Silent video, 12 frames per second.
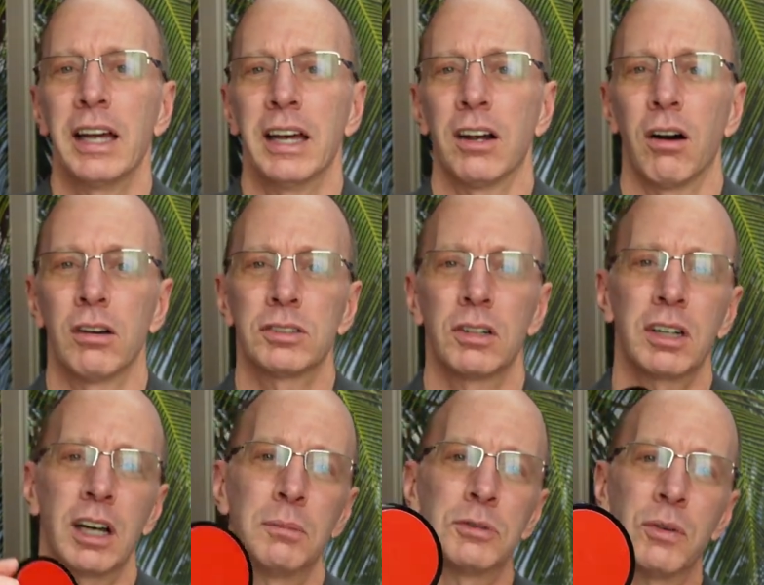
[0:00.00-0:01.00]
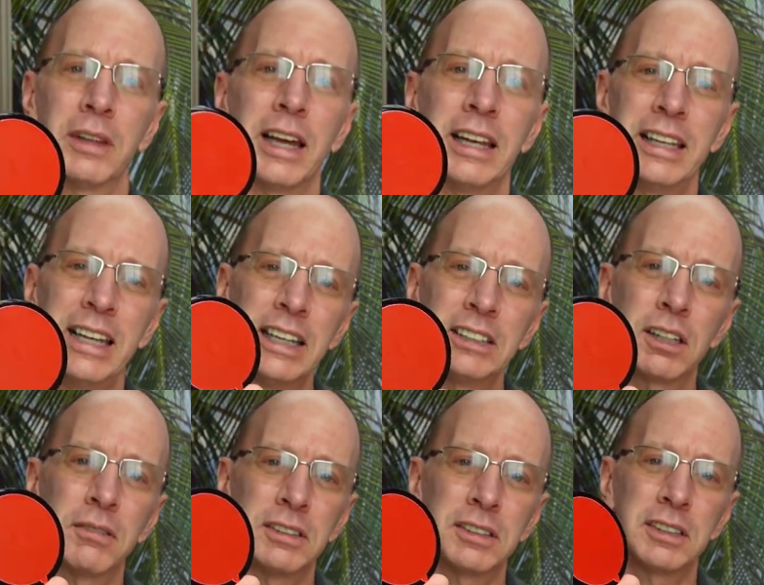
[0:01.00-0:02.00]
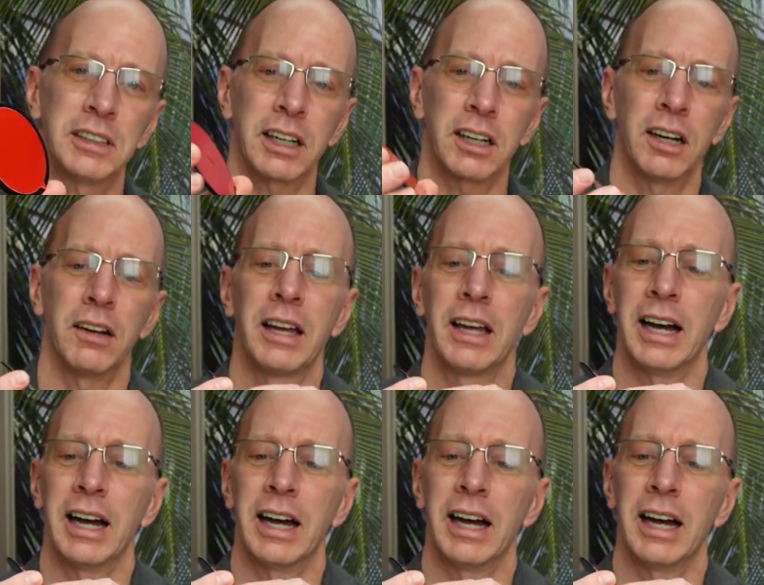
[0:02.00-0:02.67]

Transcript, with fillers: It also comes with an adhesive sticker.